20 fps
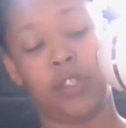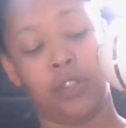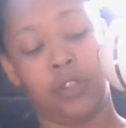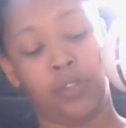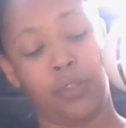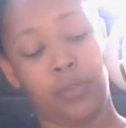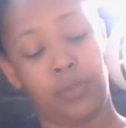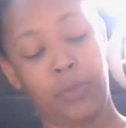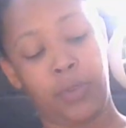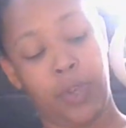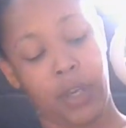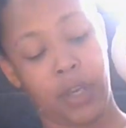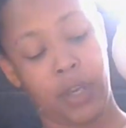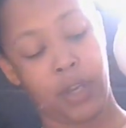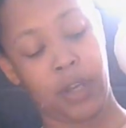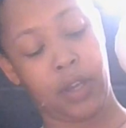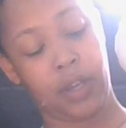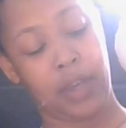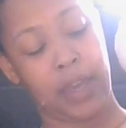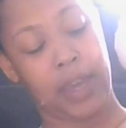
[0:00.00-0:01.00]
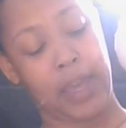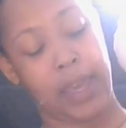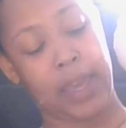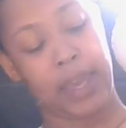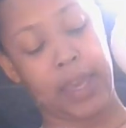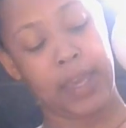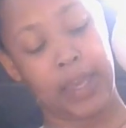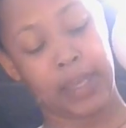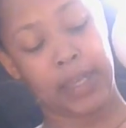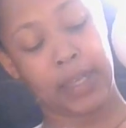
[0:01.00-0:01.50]
do,
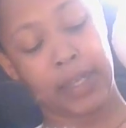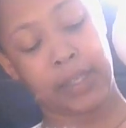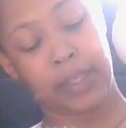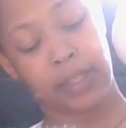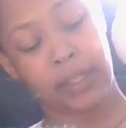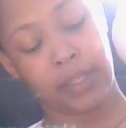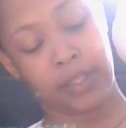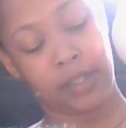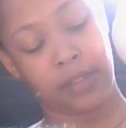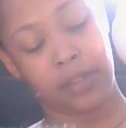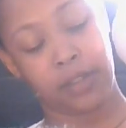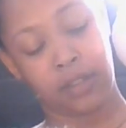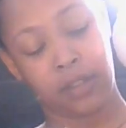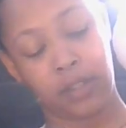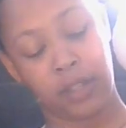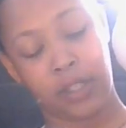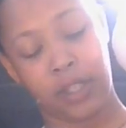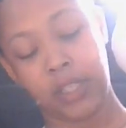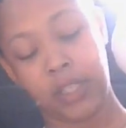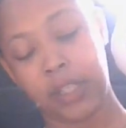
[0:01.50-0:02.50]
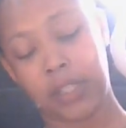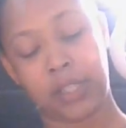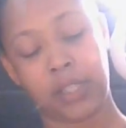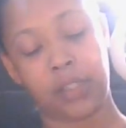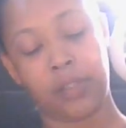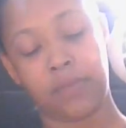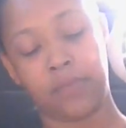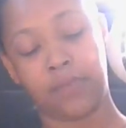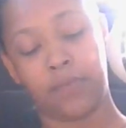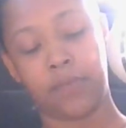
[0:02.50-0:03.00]
and this
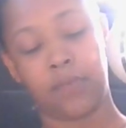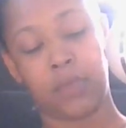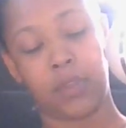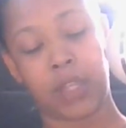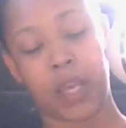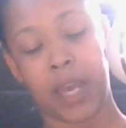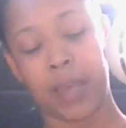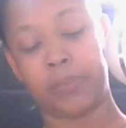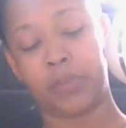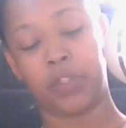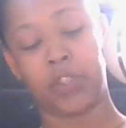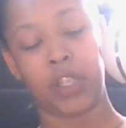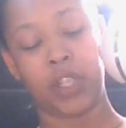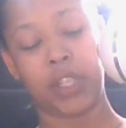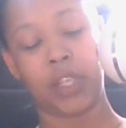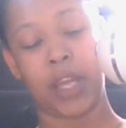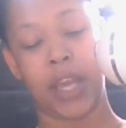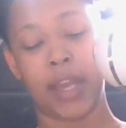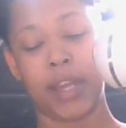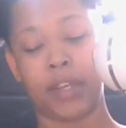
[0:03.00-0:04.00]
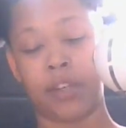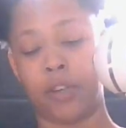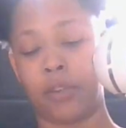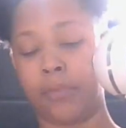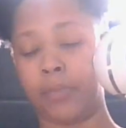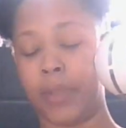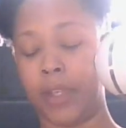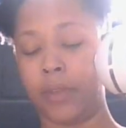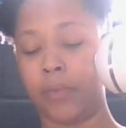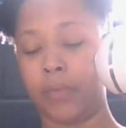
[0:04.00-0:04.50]
type shit ain't gonna
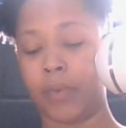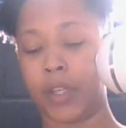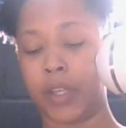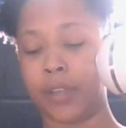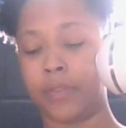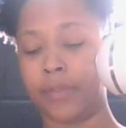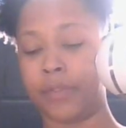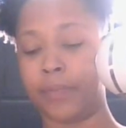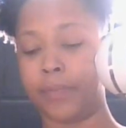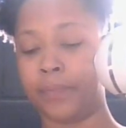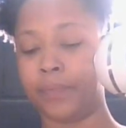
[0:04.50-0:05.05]
be one of them.